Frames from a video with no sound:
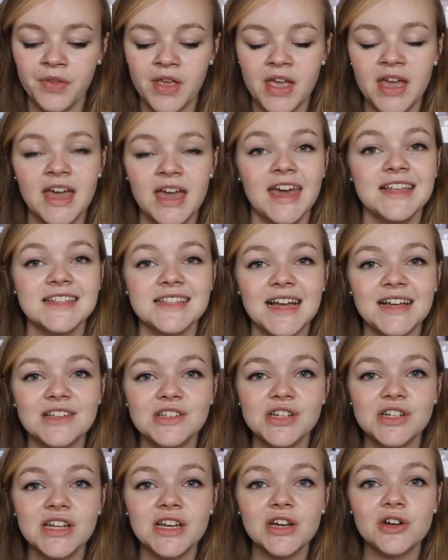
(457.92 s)
It's
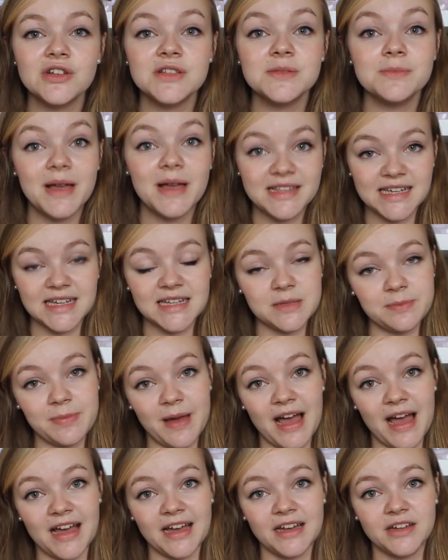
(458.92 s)
actually a cosmetics
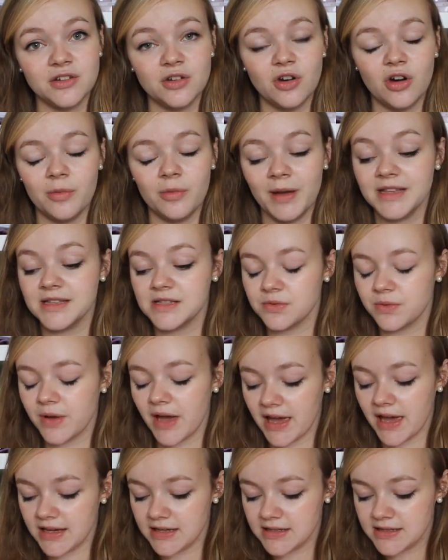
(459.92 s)
bag, not a pencil
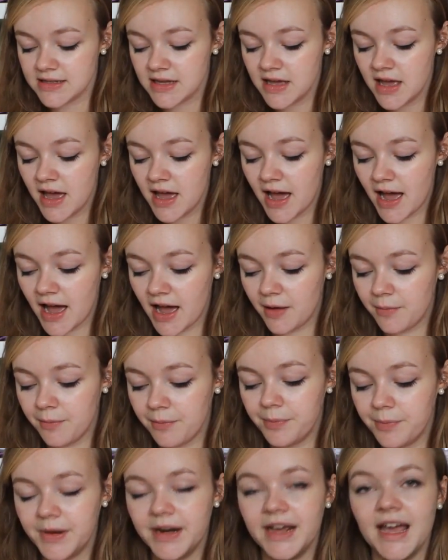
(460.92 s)
case,
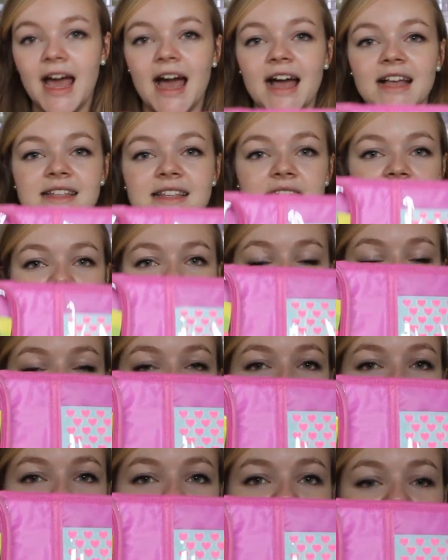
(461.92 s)
but it has this
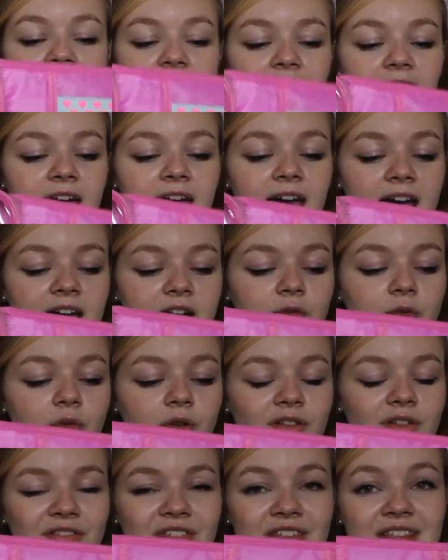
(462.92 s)
pocket here and all
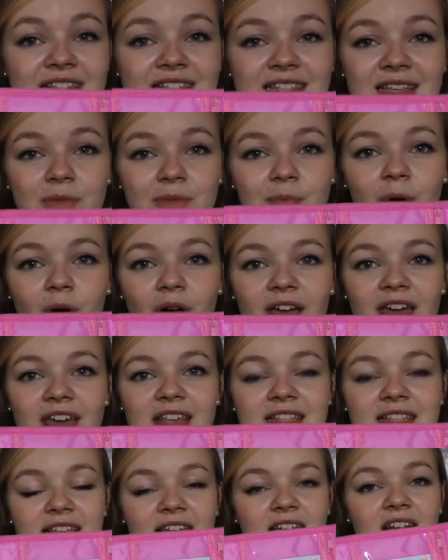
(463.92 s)
of these zip
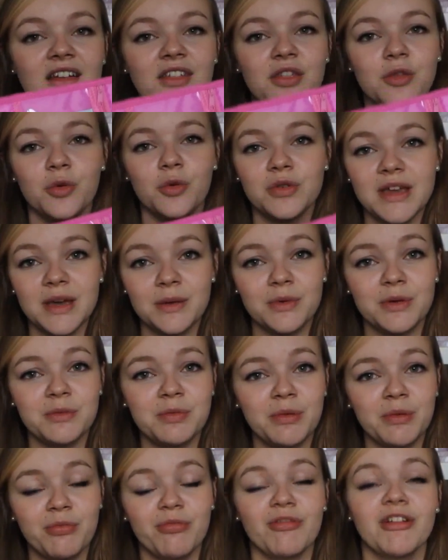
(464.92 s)
pockets, and I thought it would be
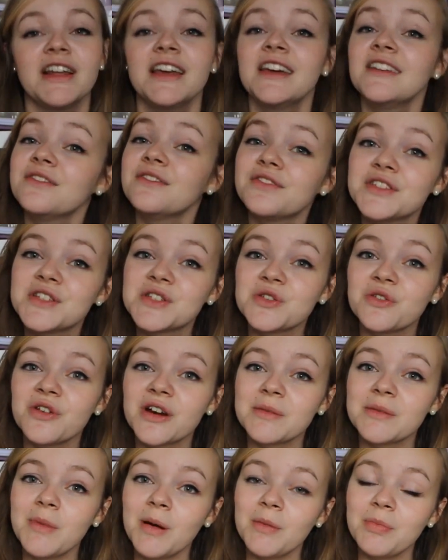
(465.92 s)
brilliant for
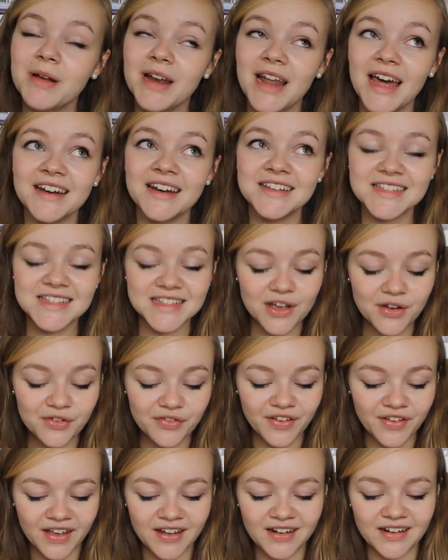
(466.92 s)
storing my planner stuff
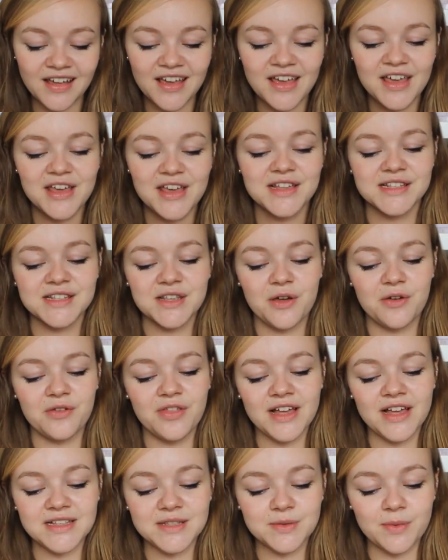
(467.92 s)
in, so
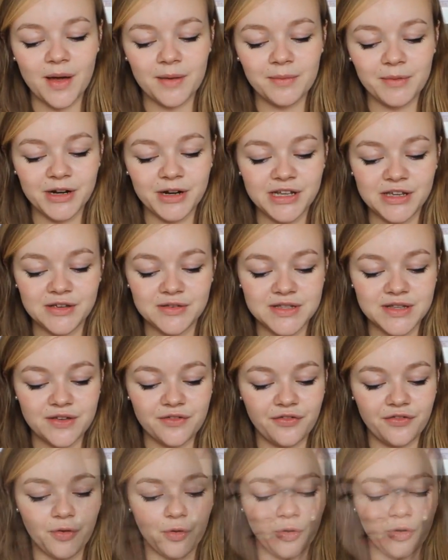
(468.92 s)
that's what I'm going to use it
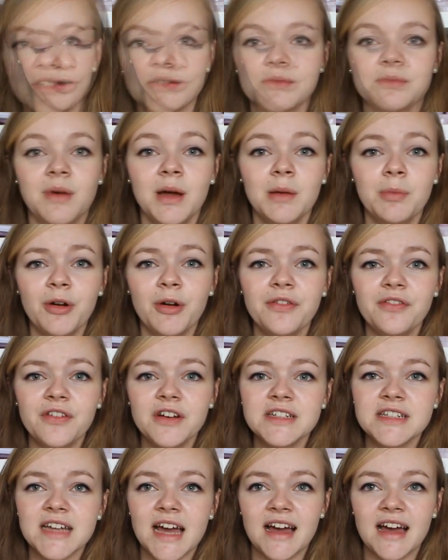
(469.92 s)
for. My
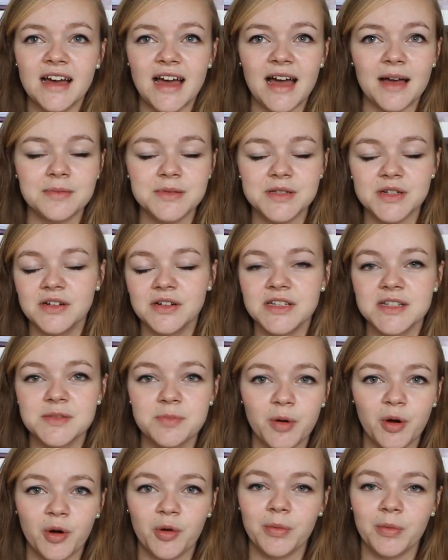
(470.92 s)
boyfriend absolutely
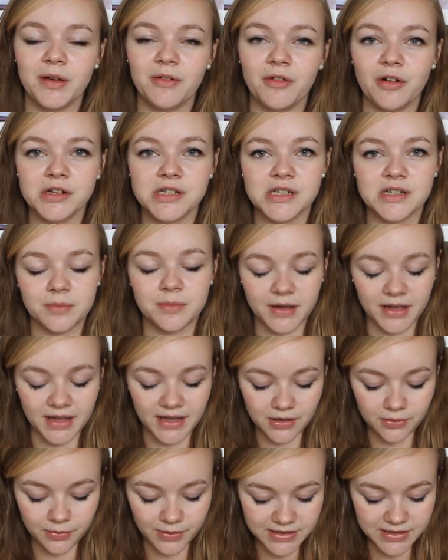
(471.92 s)
spoilt me rotten, but
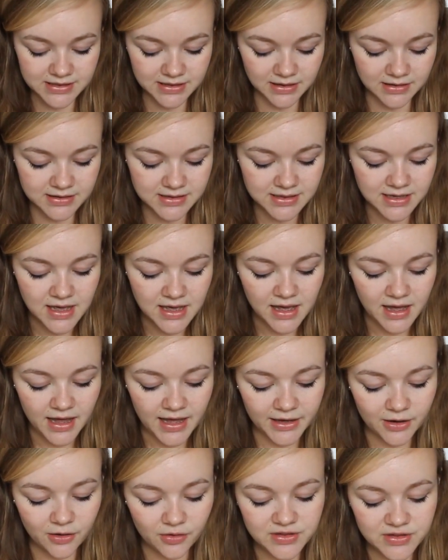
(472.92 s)
he always does.
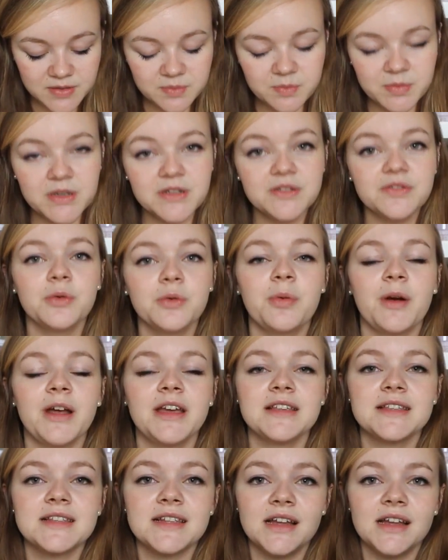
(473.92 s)
I got this beautiful
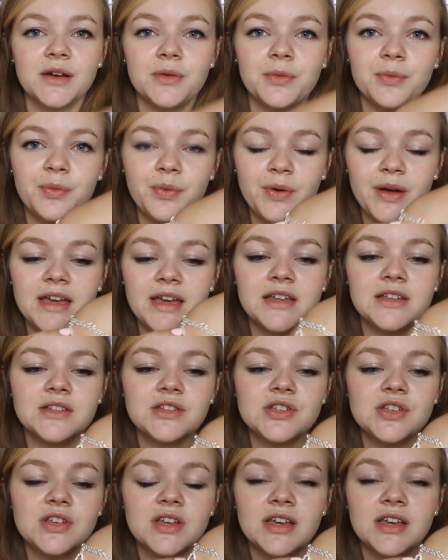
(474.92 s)
bracelet,
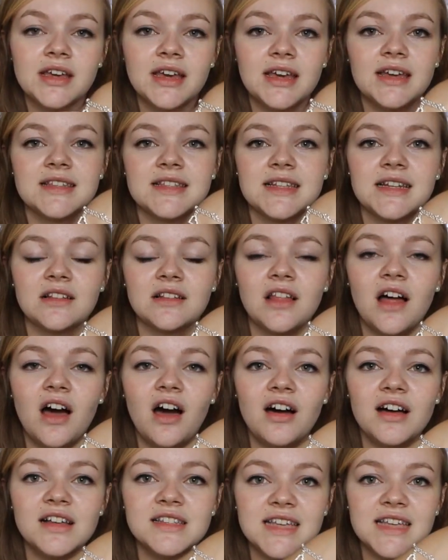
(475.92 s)
which is a little
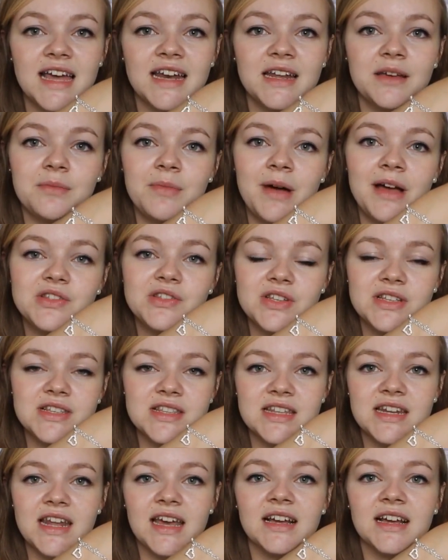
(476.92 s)
heart, and it matches
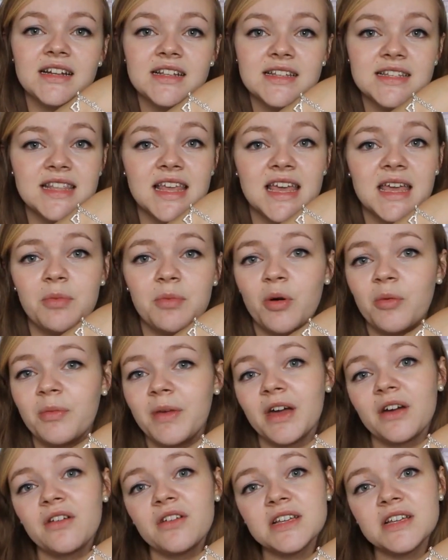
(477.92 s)
the necklace that he bought me
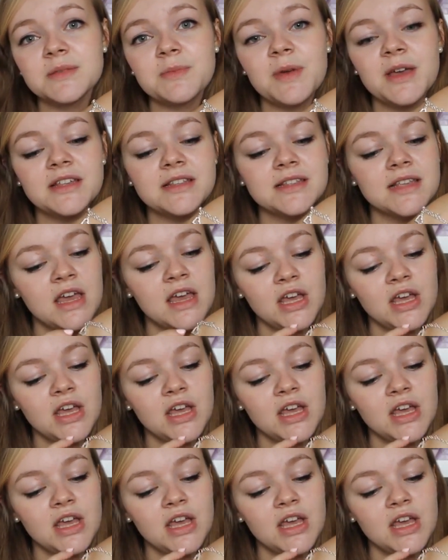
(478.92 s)
at Christmas.